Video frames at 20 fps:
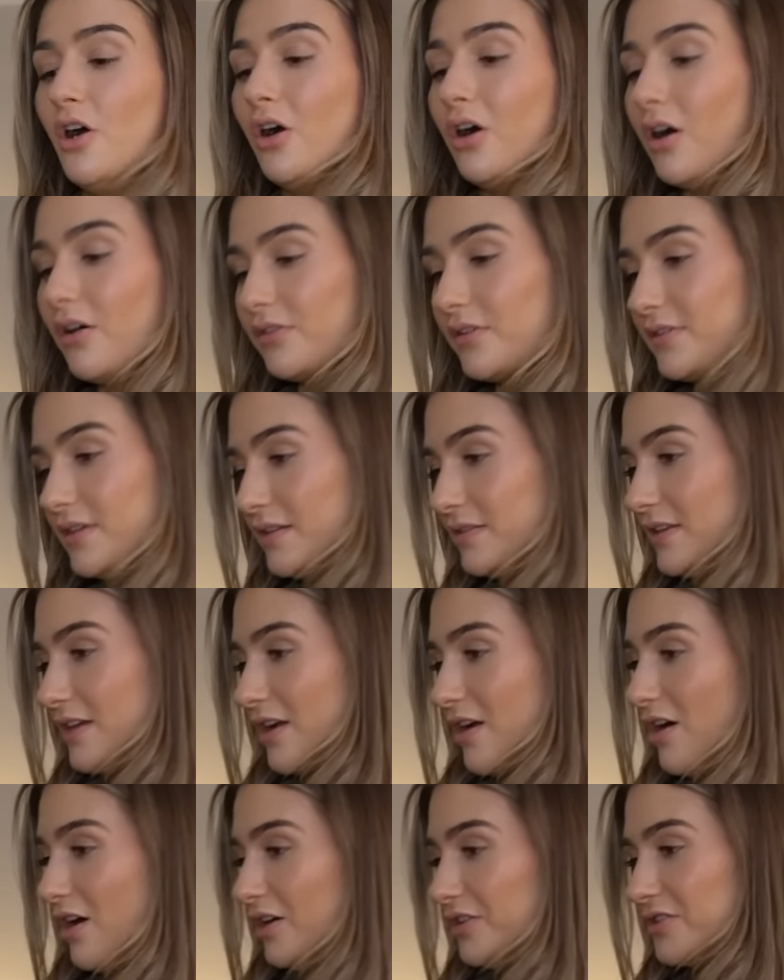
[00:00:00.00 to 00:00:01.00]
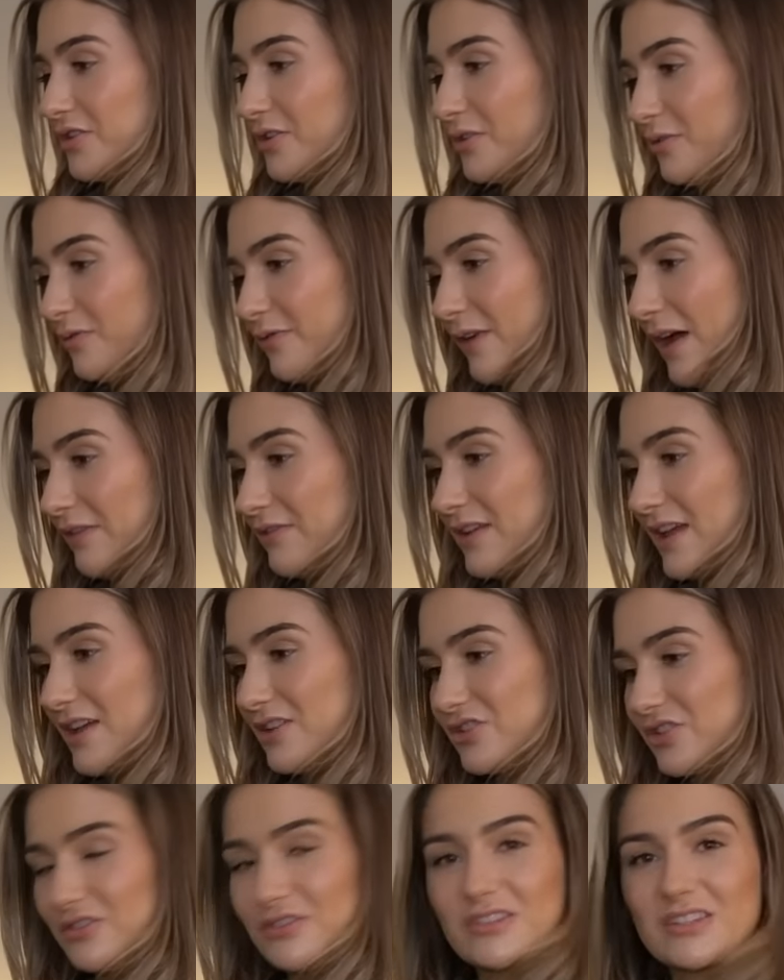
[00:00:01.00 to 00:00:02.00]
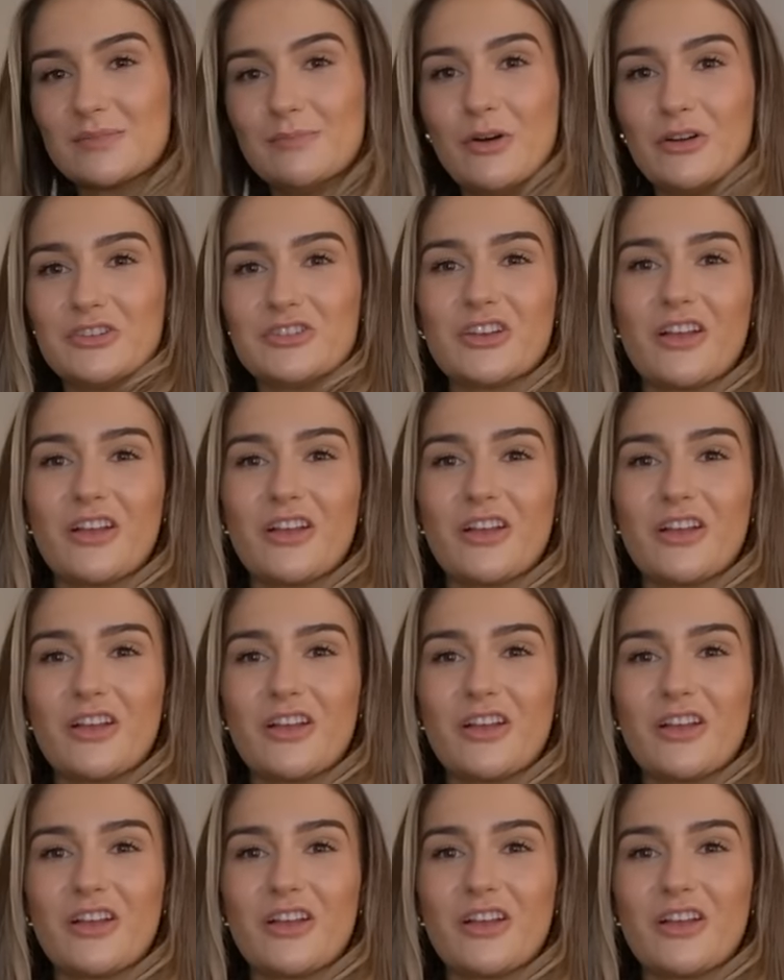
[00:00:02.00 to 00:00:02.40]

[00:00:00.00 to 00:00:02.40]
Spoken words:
other than the odd foundation smudge